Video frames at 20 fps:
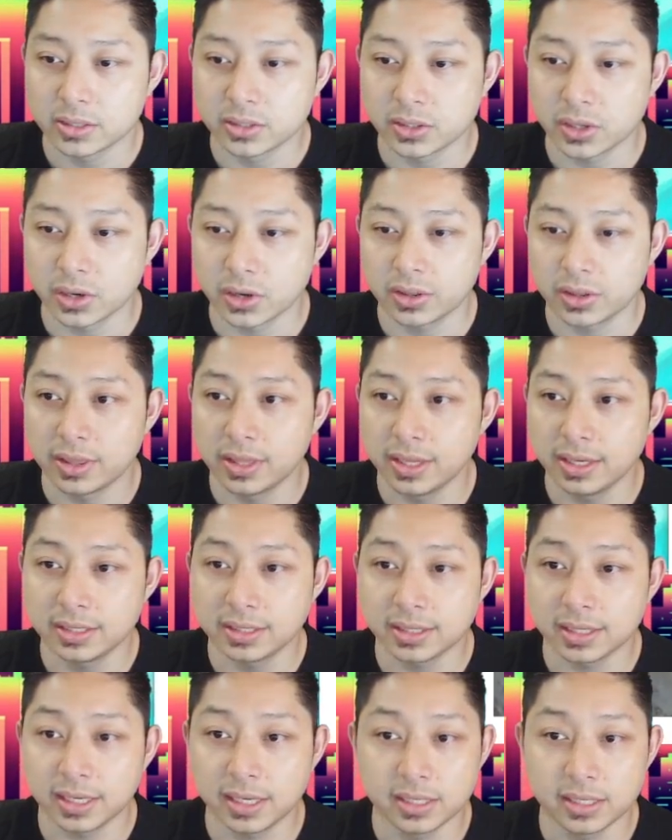So
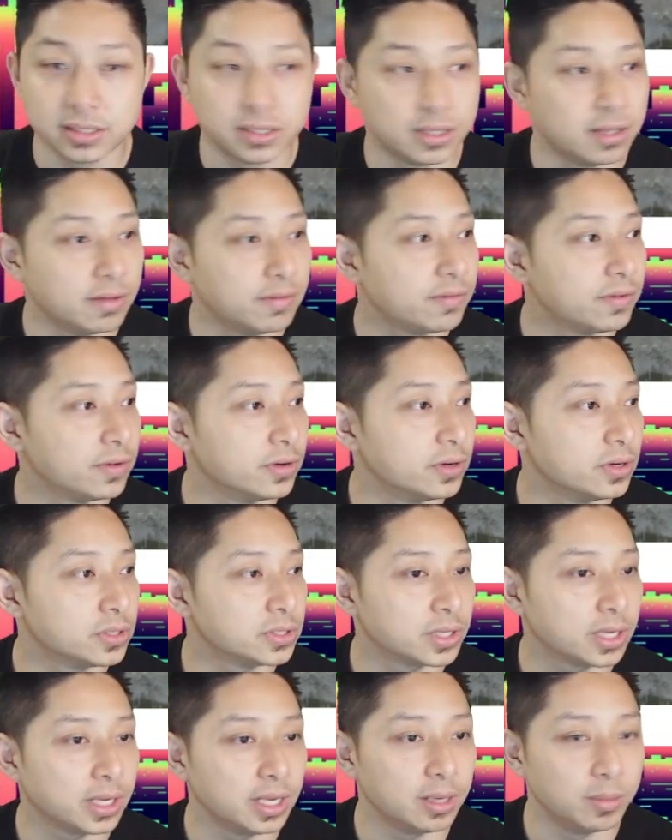this is the
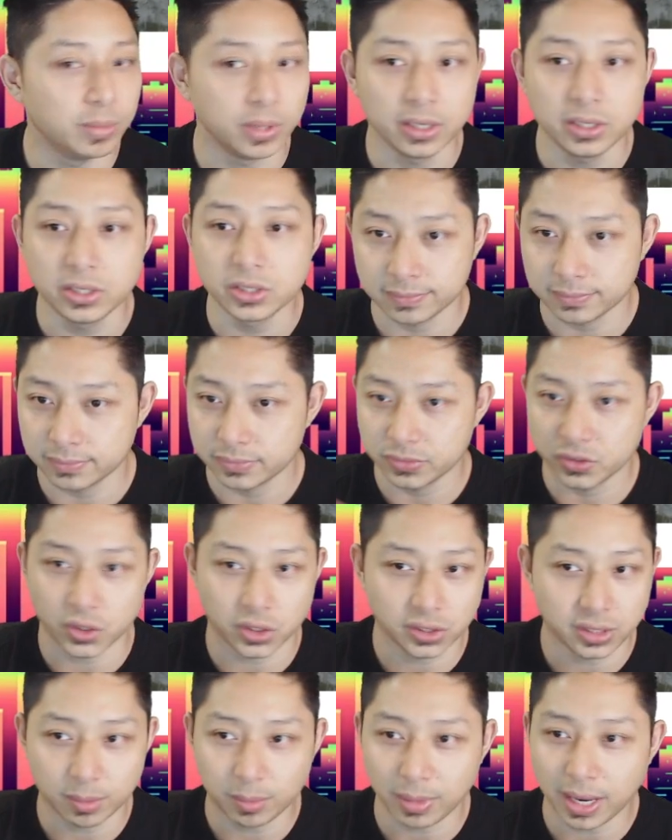first image,
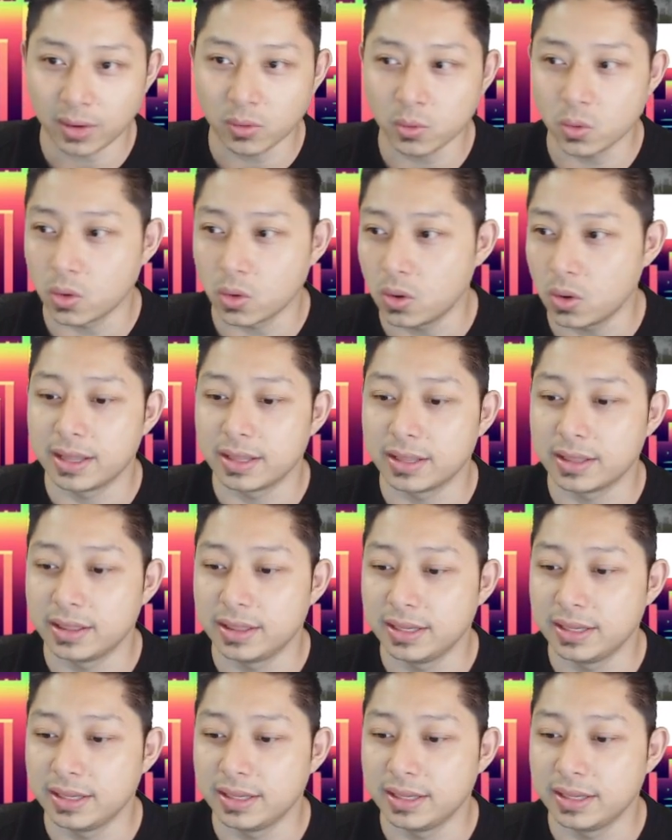just a blank wall.